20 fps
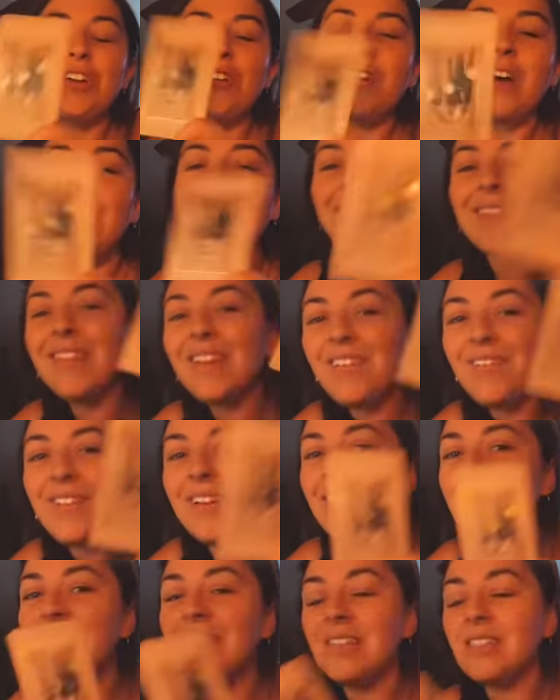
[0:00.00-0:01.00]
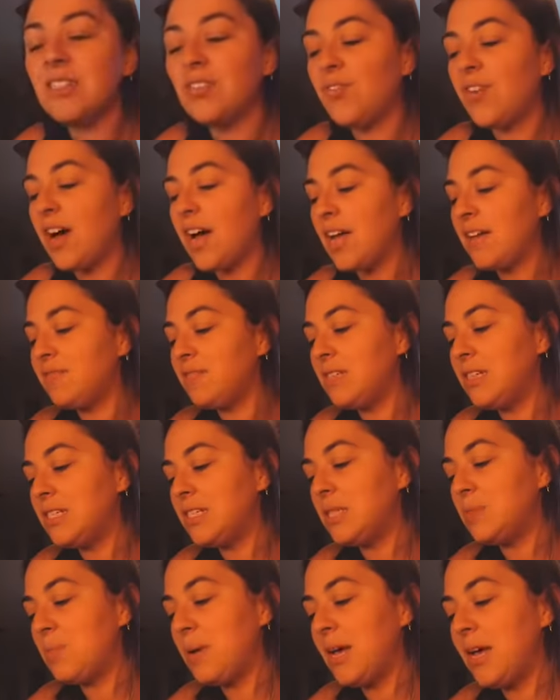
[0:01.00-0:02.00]
You're not living in this 5D
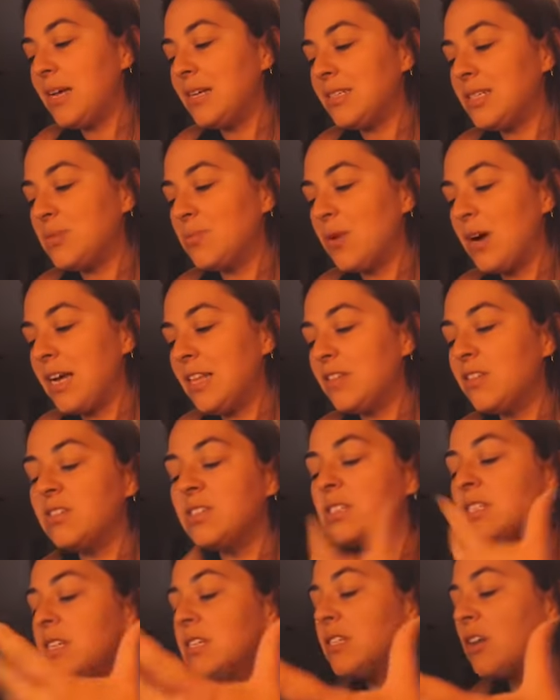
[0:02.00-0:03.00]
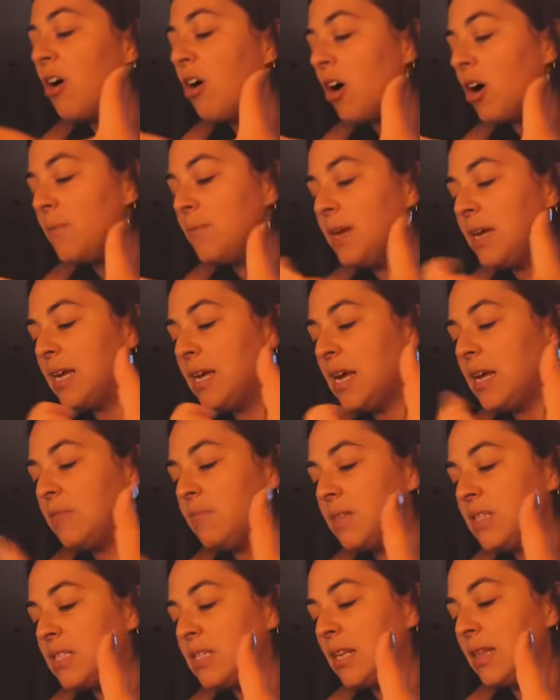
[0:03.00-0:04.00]
space, right? There's disharmony
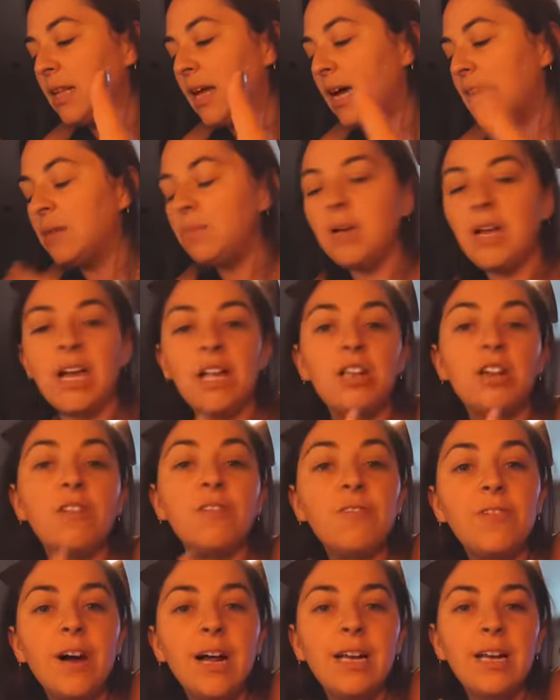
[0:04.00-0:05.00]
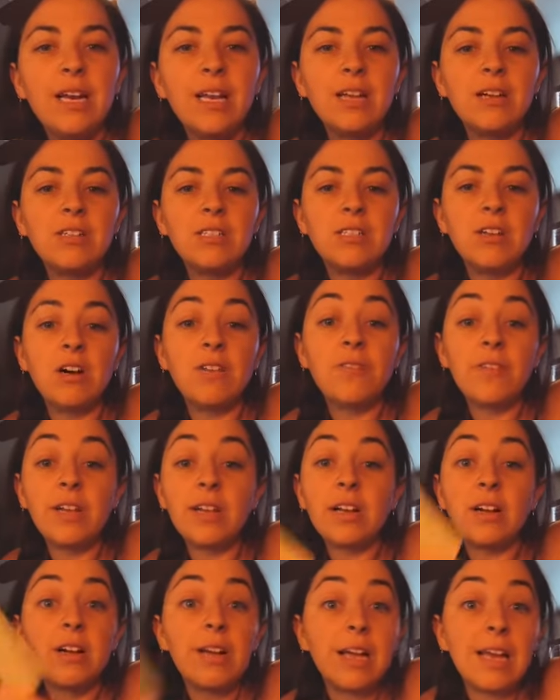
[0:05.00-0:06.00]
and misalignment, and you're finding yourself
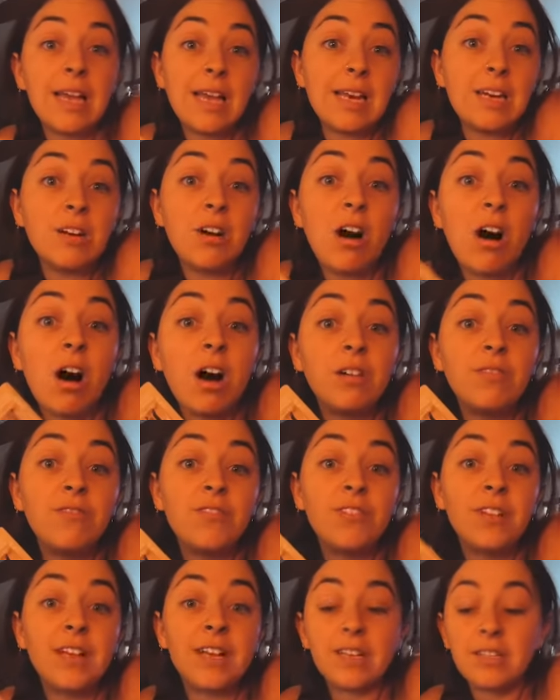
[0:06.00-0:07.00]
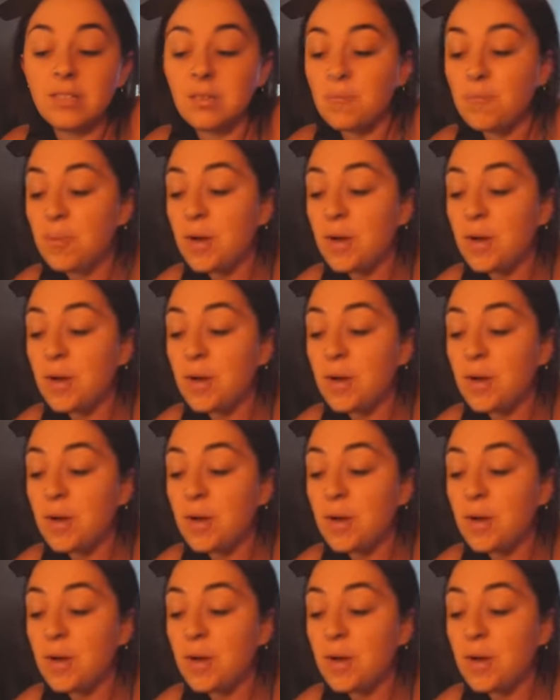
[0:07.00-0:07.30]
in conflict.